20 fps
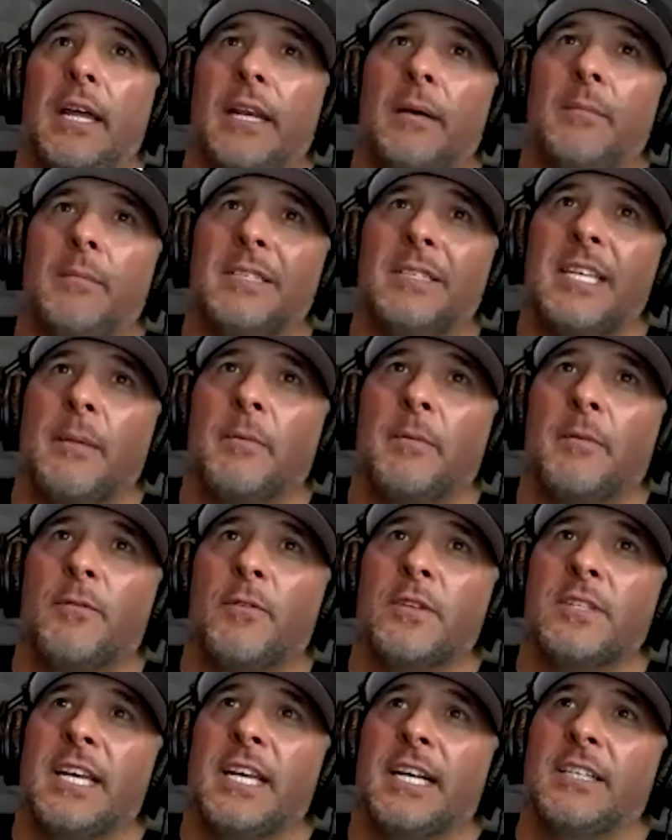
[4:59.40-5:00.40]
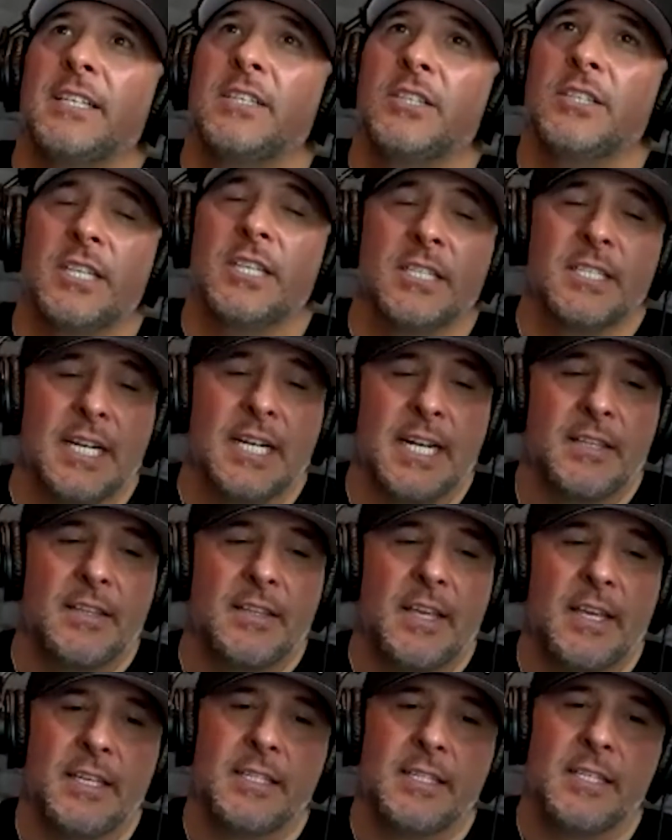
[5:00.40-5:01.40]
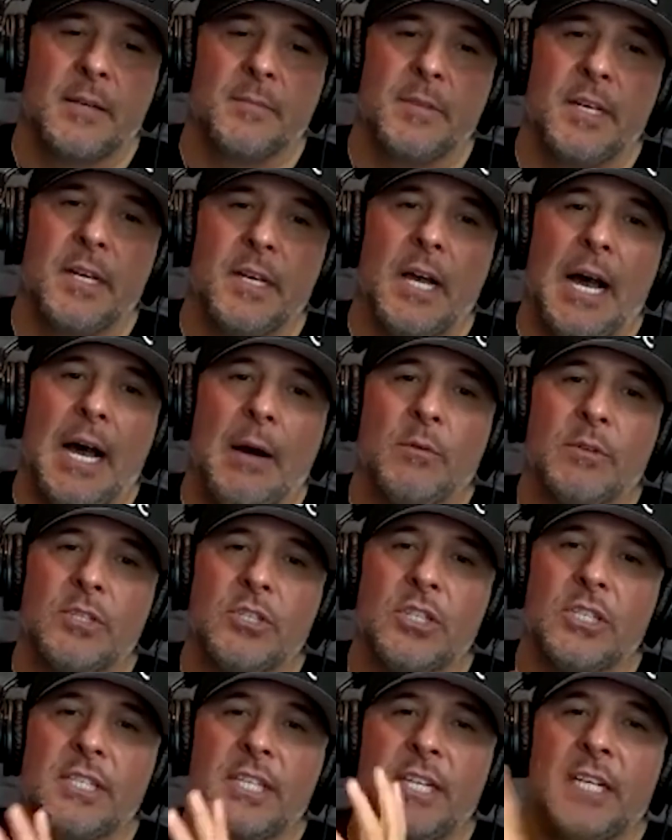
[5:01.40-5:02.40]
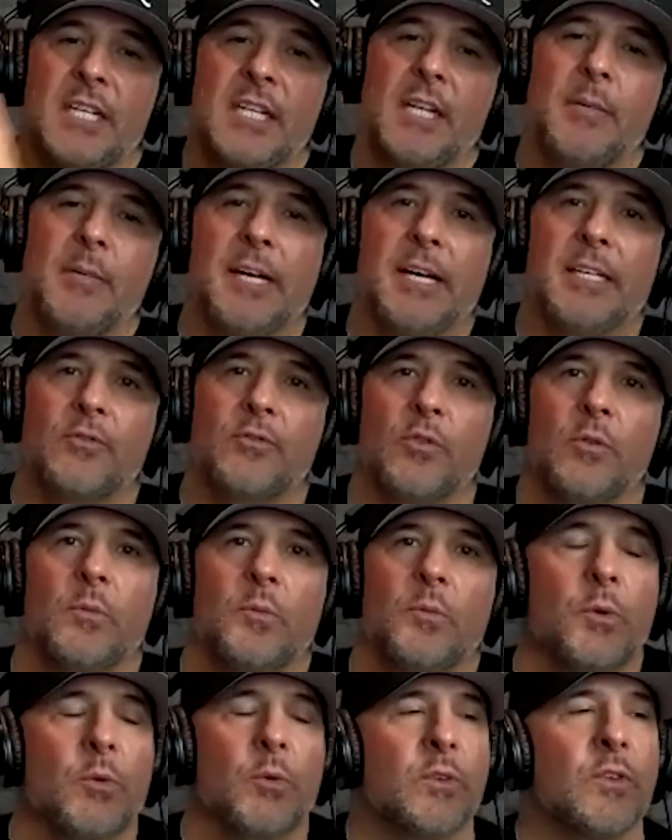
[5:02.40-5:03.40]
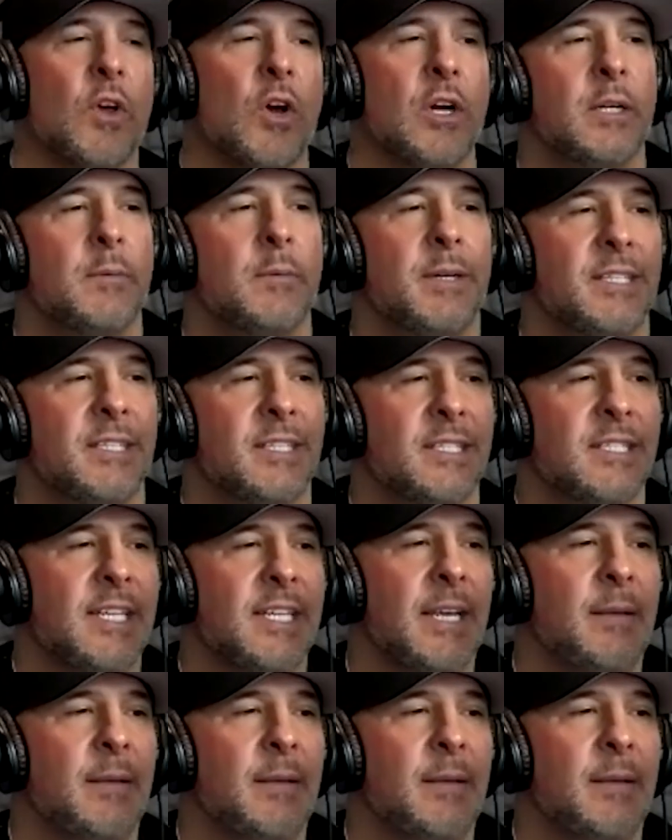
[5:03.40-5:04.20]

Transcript: me stop you for a second, hmm. just because I got to tell you something. I was just in a clubhouse room and we were talking about this same